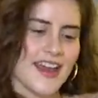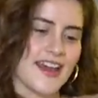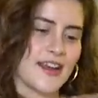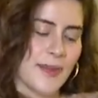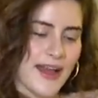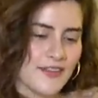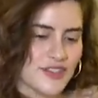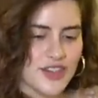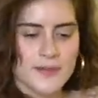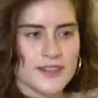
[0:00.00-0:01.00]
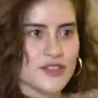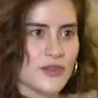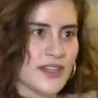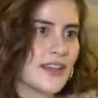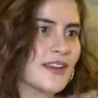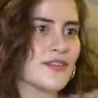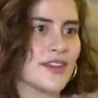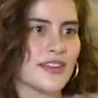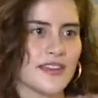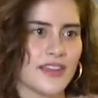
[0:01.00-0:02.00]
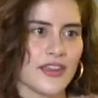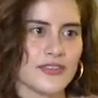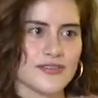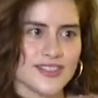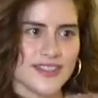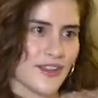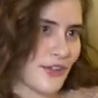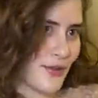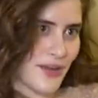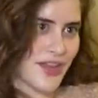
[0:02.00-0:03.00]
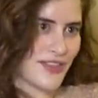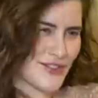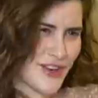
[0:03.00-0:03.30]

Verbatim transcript: and a bag of chips, and she would eat everything and then just like throw it in